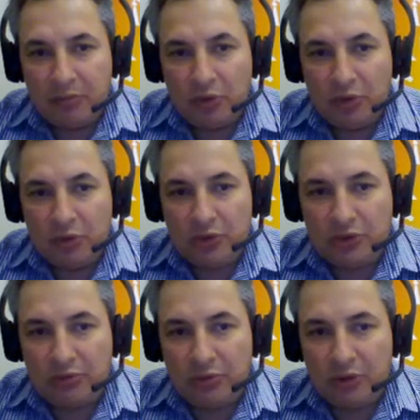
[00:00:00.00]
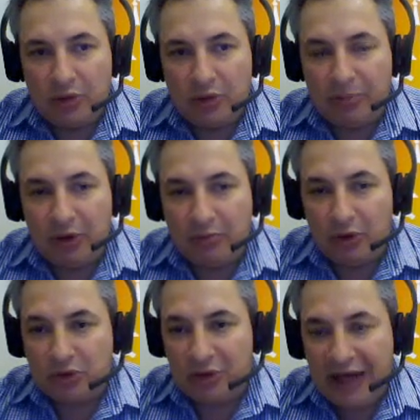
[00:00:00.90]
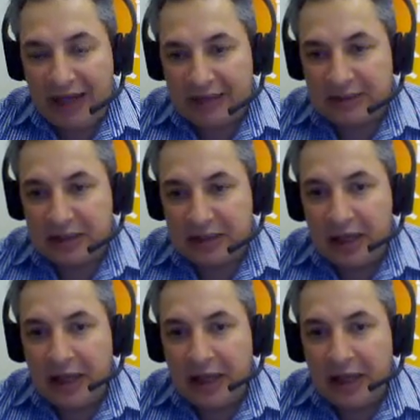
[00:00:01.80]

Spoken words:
Moodle user upload module has.